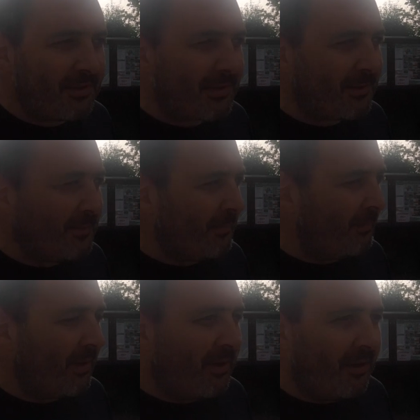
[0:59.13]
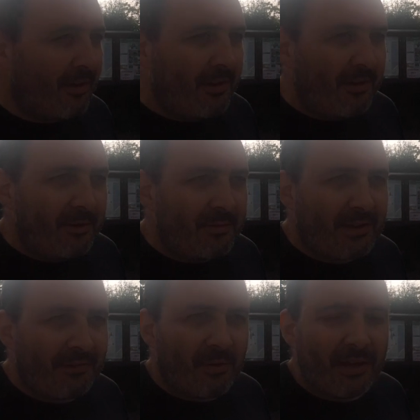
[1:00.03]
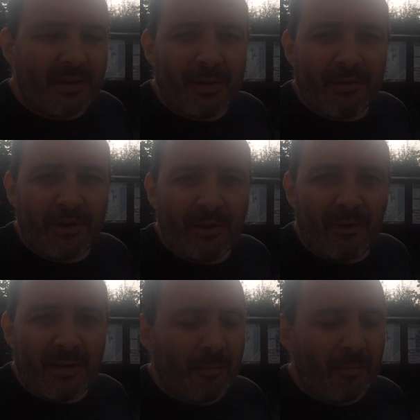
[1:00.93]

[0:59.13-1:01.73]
So just having a little bit of an early